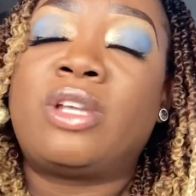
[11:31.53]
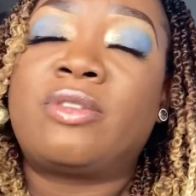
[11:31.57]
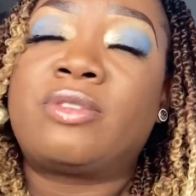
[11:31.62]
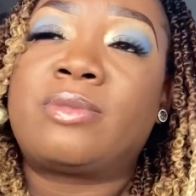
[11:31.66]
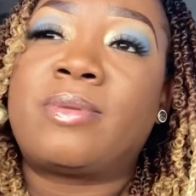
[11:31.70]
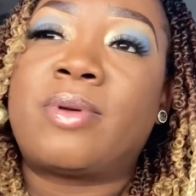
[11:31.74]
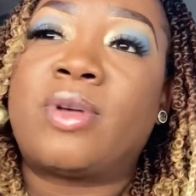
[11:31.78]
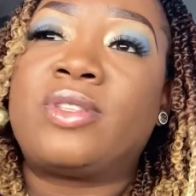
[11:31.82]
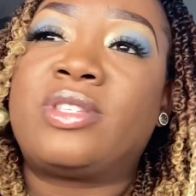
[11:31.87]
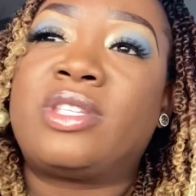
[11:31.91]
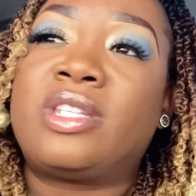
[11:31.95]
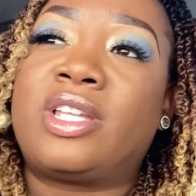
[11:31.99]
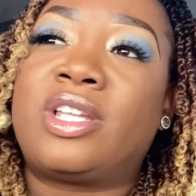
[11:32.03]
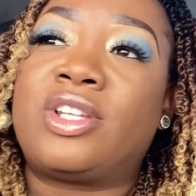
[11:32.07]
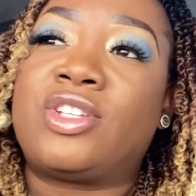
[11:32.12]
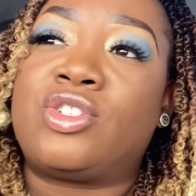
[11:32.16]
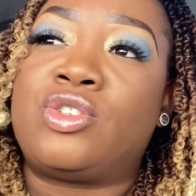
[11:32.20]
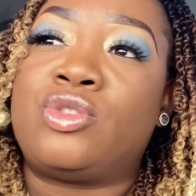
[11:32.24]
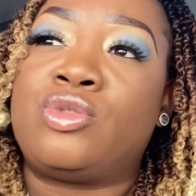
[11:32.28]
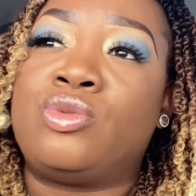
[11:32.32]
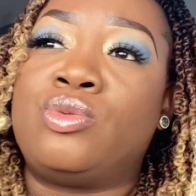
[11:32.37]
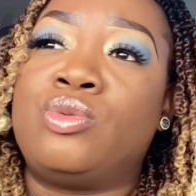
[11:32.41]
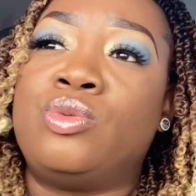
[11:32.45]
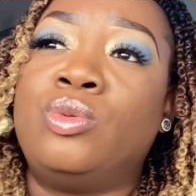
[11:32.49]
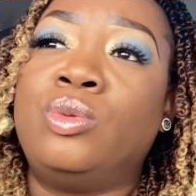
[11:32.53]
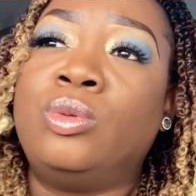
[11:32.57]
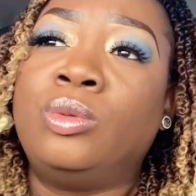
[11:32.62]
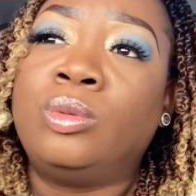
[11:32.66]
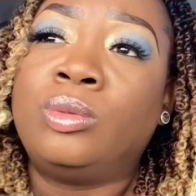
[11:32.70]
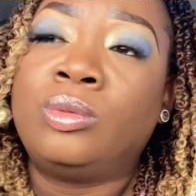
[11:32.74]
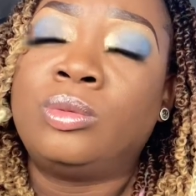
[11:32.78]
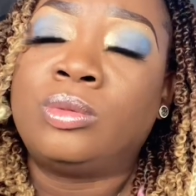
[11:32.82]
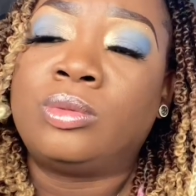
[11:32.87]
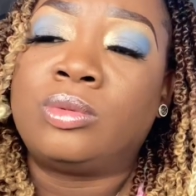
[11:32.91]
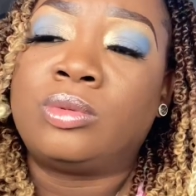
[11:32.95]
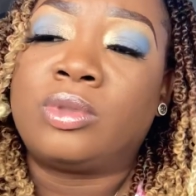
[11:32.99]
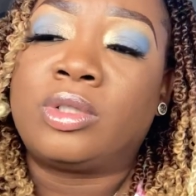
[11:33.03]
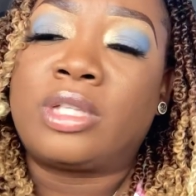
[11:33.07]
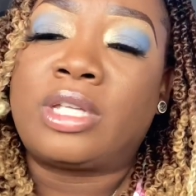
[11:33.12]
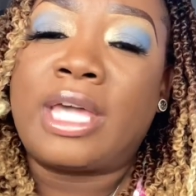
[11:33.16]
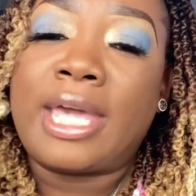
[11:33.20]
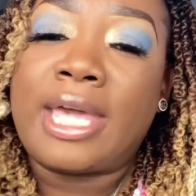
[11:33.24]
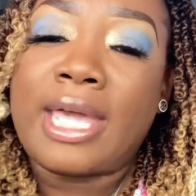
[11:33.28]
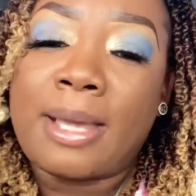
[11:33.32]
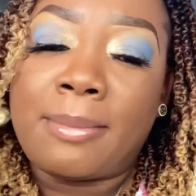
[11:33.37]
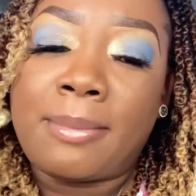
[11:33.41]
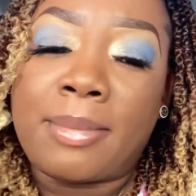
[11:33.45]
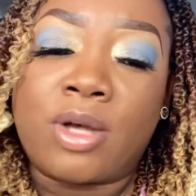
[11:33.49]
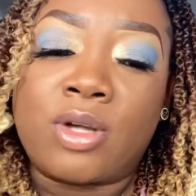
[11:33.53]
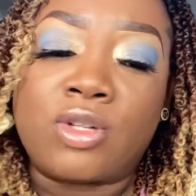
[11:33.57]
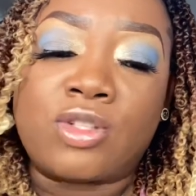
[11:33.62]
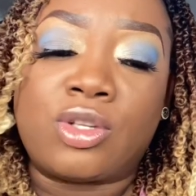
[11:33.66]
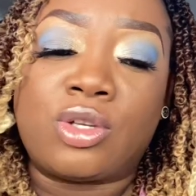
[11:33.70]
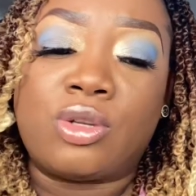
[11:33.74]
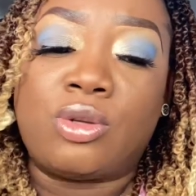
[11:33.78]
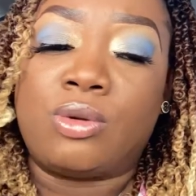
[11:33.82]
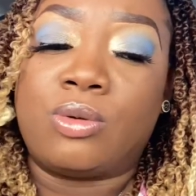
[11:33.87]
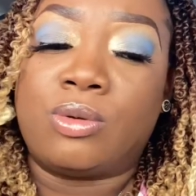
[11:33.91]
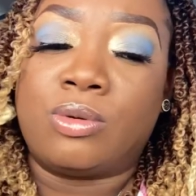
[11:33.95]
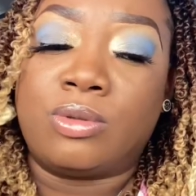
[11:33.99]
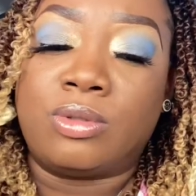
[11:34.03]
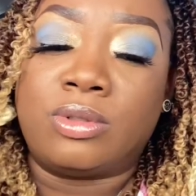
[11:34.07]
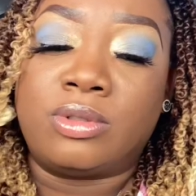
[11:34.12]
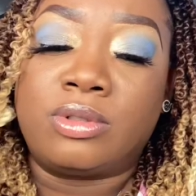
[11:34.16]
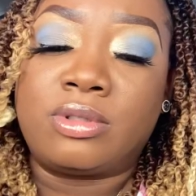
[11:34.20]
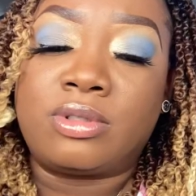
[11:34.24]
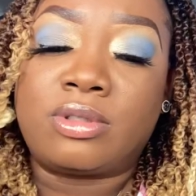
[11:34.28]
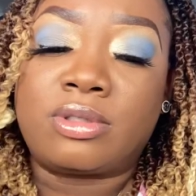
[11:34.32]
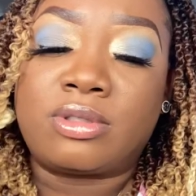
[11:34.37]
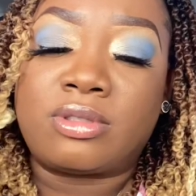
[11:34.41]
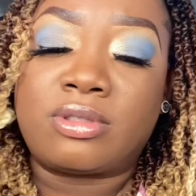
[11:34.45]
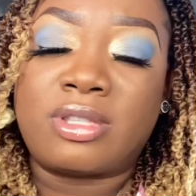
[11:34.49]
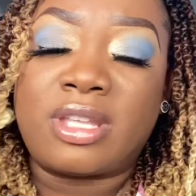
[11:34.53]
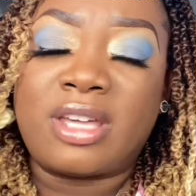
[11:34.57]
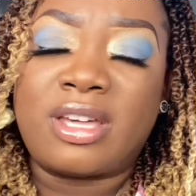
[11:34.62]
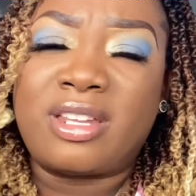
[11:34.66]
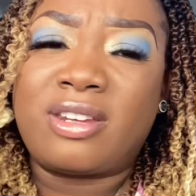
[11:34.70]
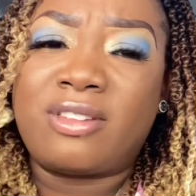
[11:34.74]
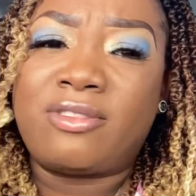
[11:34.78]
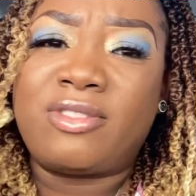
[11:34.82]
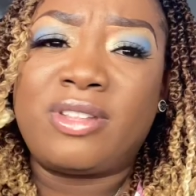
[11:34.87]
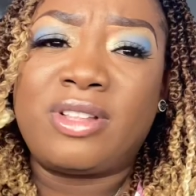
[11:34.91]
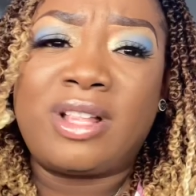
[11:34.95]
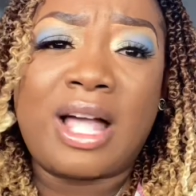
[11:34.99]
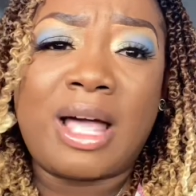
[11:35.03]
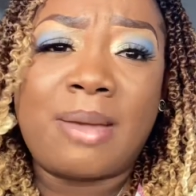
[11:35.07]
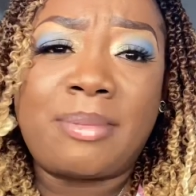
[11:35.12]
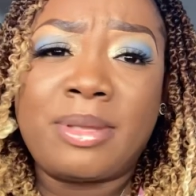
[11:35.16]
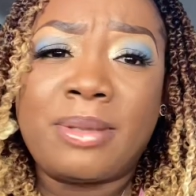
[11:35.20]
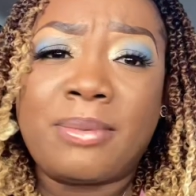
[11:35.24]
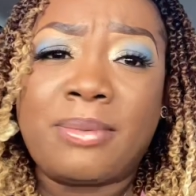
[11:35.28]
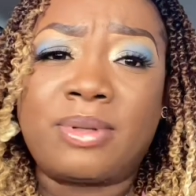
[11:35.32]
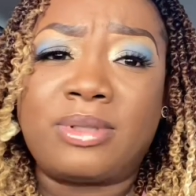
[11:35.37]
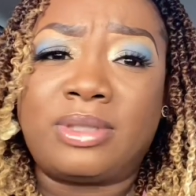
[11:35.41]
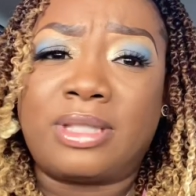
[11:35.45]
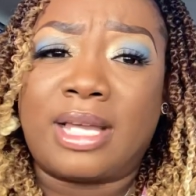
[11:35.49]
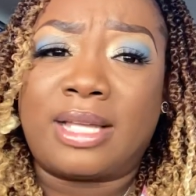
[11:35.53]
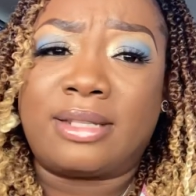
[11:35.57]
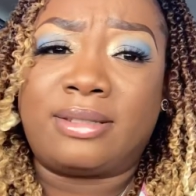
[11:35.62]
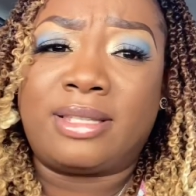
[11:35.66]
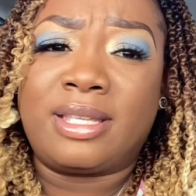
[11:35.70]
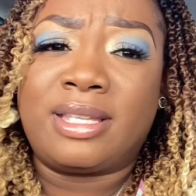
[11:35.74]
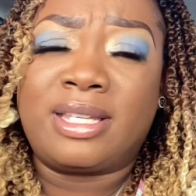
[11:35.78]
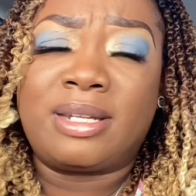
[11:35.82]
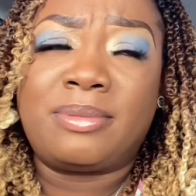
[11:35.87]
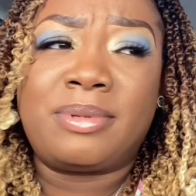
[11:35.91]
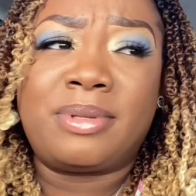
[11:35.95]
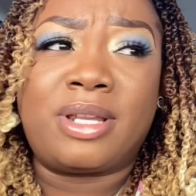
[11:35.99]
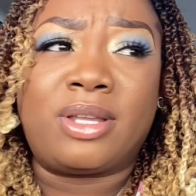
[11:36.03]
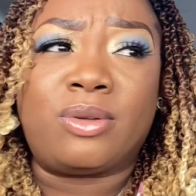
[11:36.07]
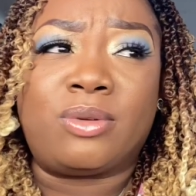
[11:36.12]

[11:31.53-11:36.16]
spouses that you care about your goals, they're gonna feel happy about that. They're gonna be